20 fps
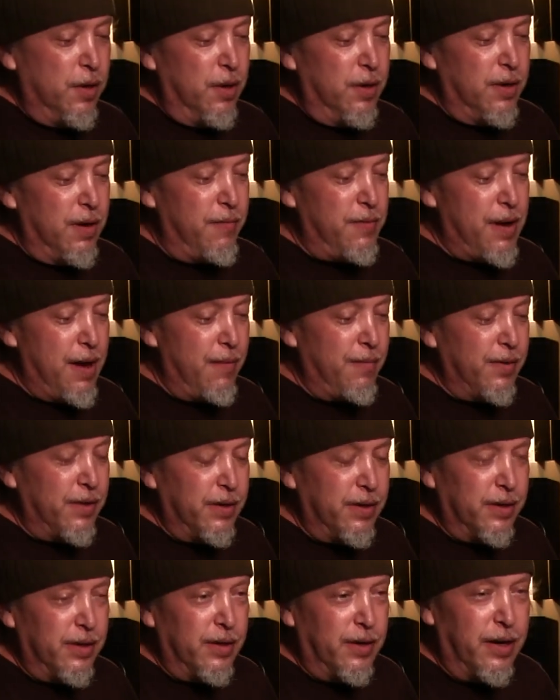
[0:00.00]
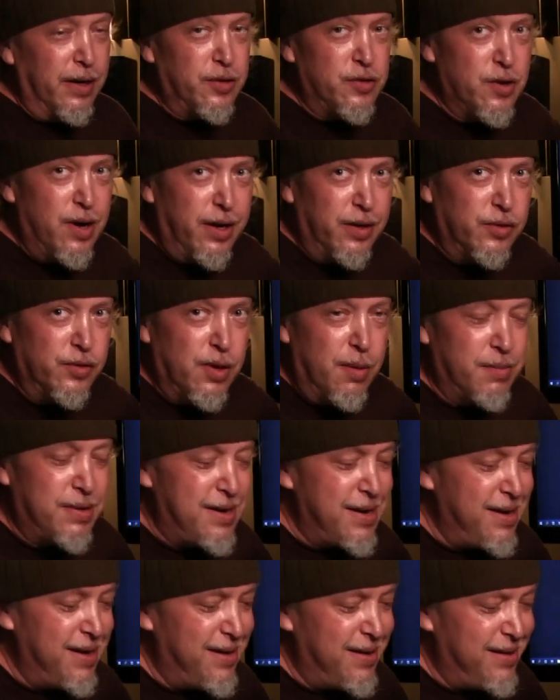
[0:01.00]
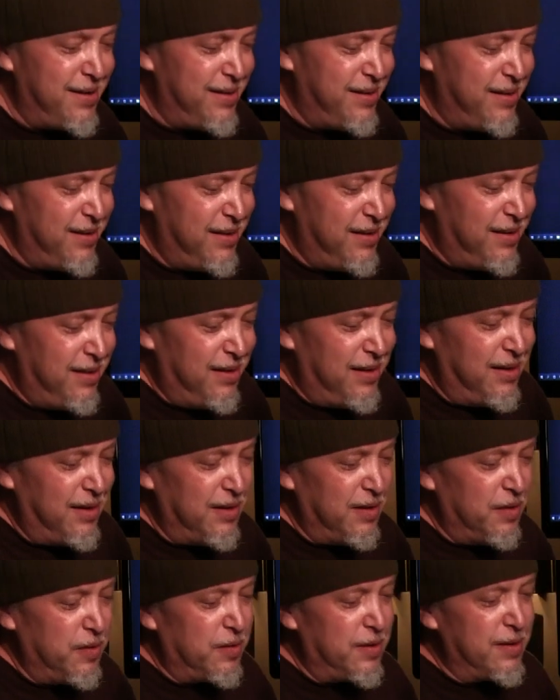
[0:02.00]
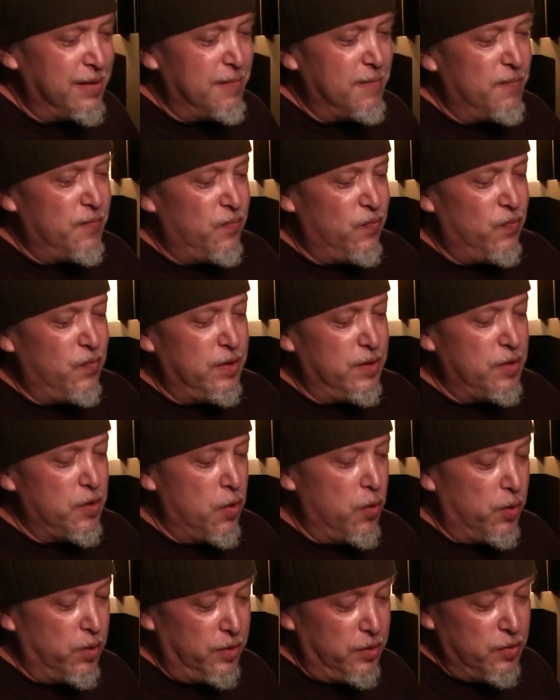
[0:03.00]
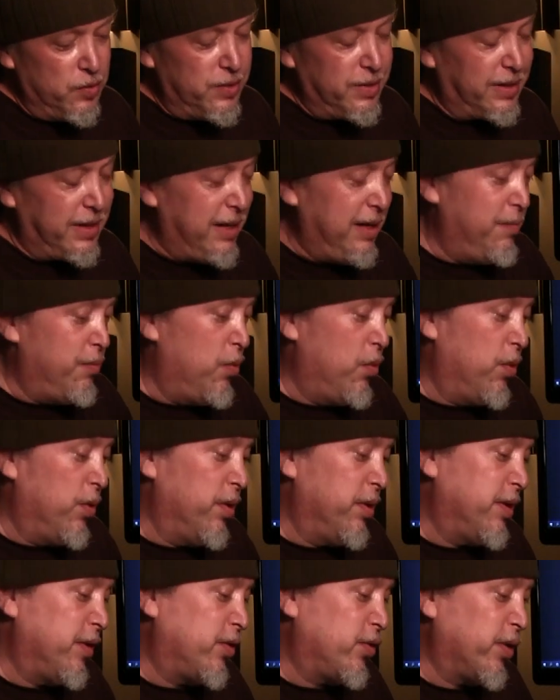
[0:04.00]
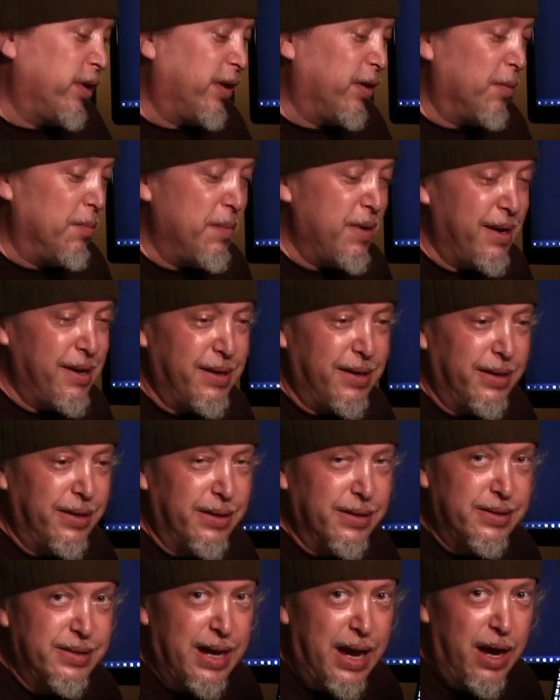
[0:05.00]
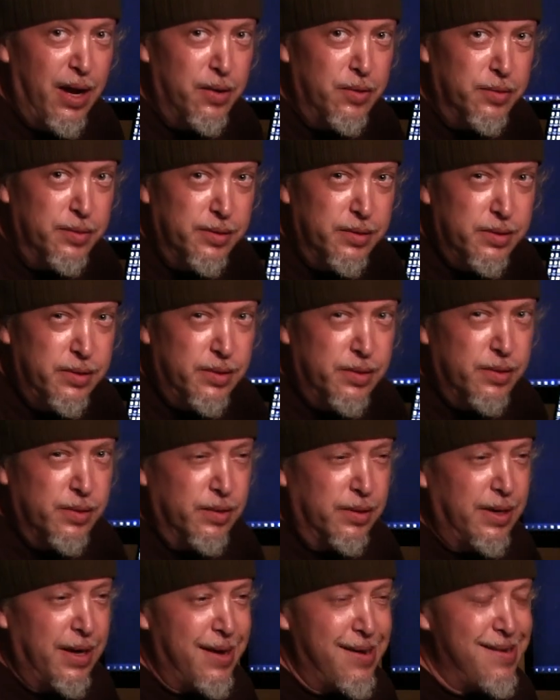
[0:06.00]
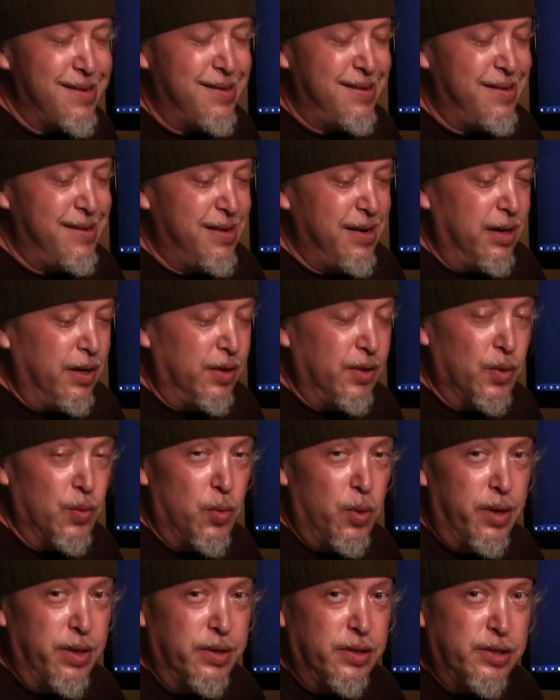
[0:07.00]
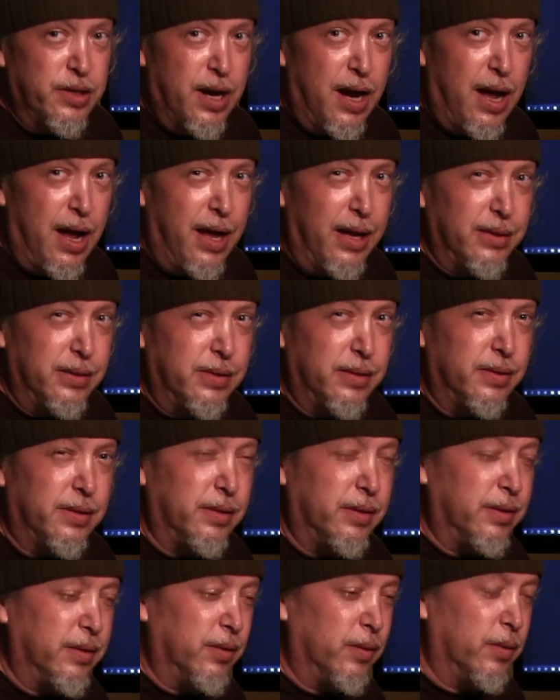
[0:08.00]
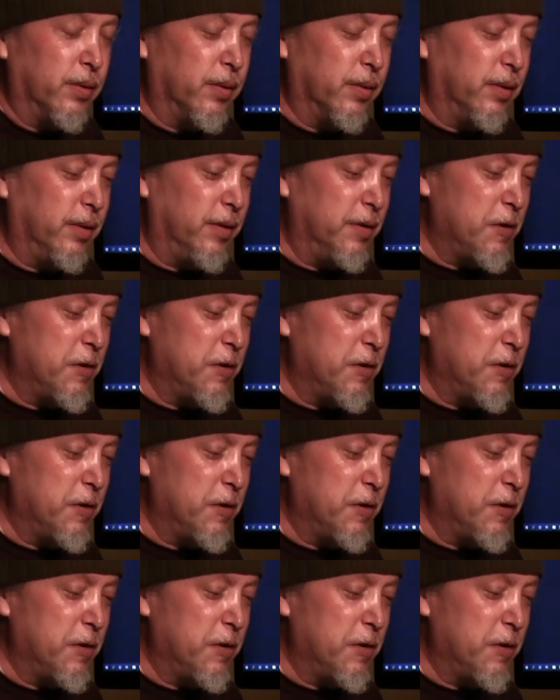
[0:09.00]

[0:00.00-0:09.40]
if you have an electronic drum kit. And you can, or use the keyboard to trigger MIDI sounds to get your one shots, or,